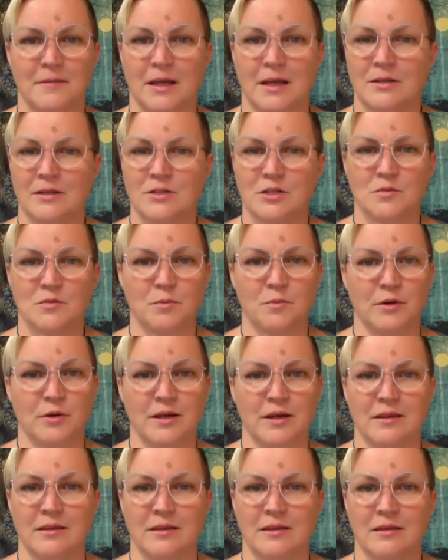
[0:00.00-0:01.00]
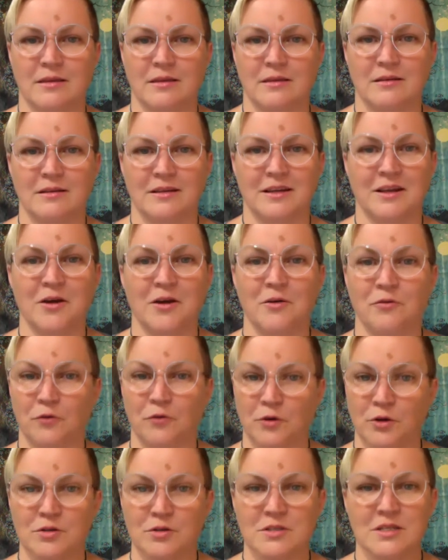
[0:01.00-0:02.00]
And just breathe, you know, for
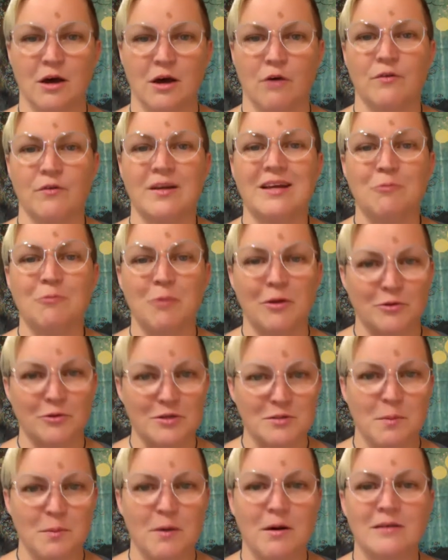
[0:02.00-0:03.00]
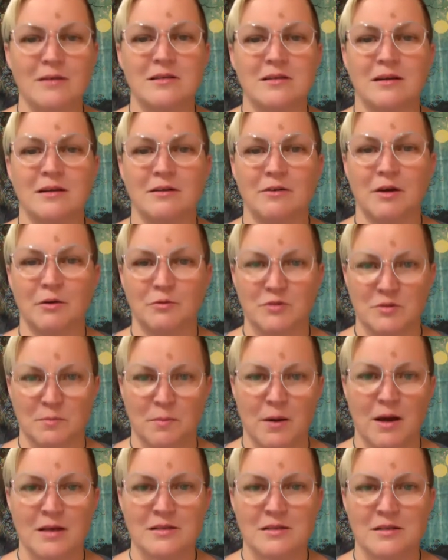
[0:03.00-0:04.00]
yourself, whether it's positive, it was a
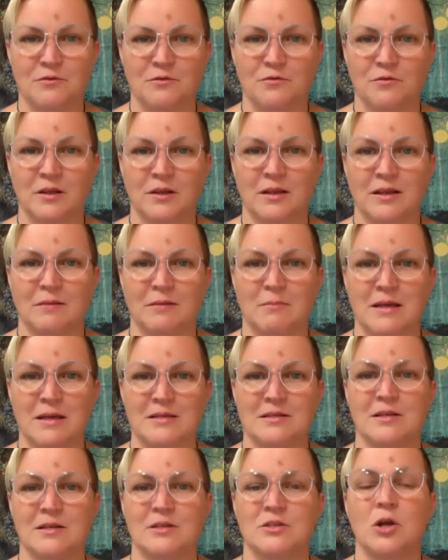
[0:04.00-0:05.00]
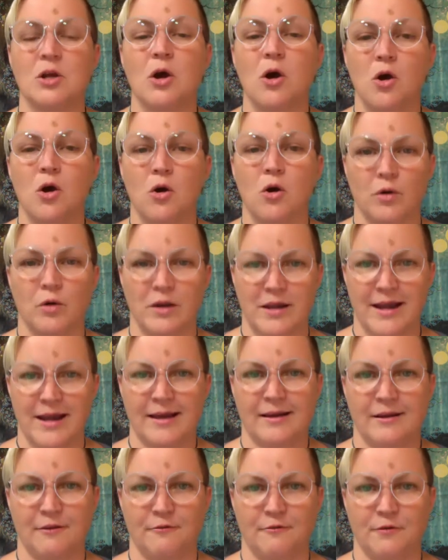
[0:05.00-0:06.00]
positive feeling message or
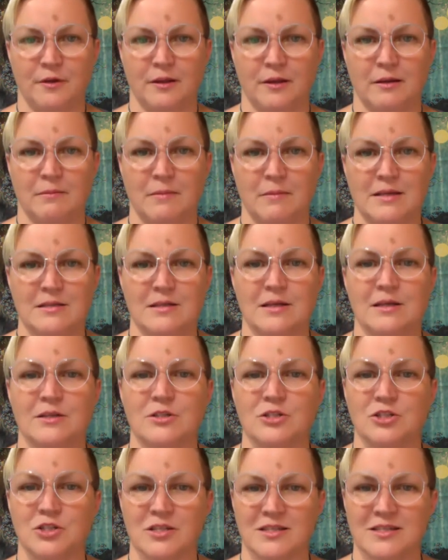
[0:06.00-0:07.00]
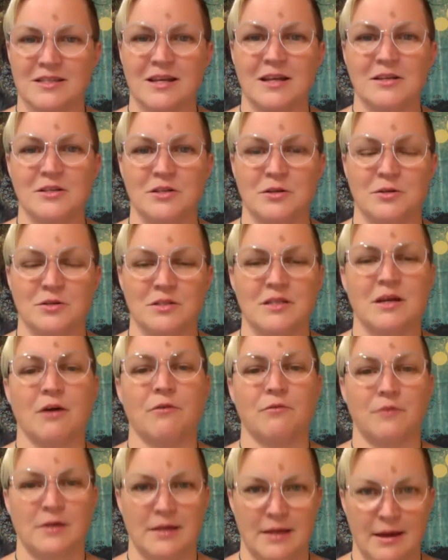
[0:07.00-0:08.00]
negative feeling message, just say to
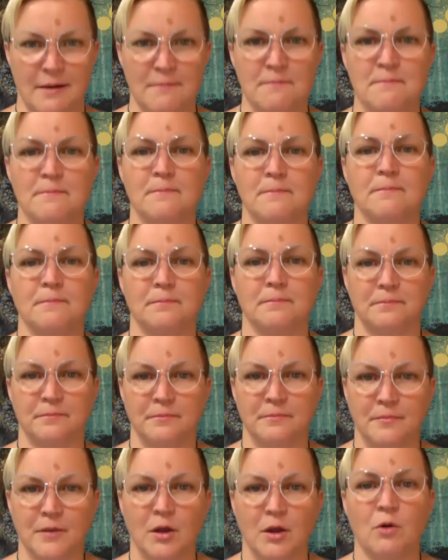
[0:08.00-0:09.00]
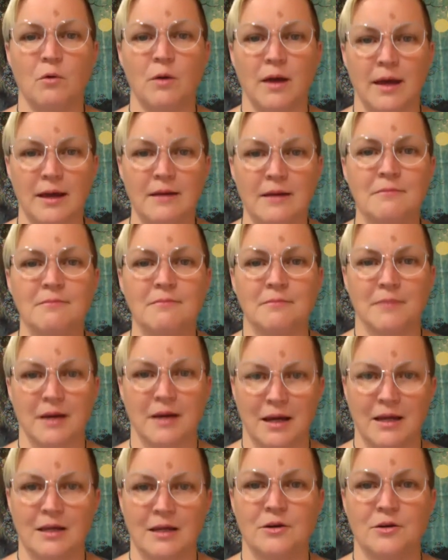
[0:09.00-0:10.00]
yourself, yep, okay,
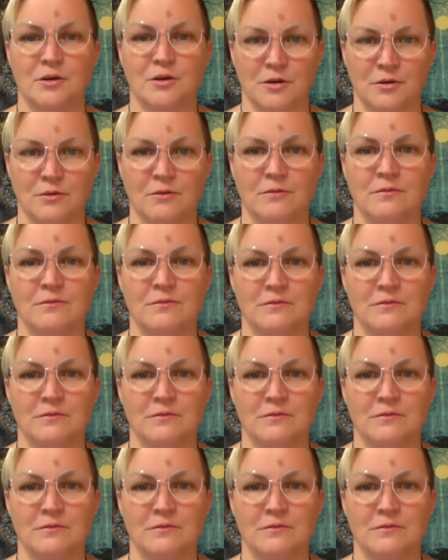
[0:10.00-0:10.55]
I hear you.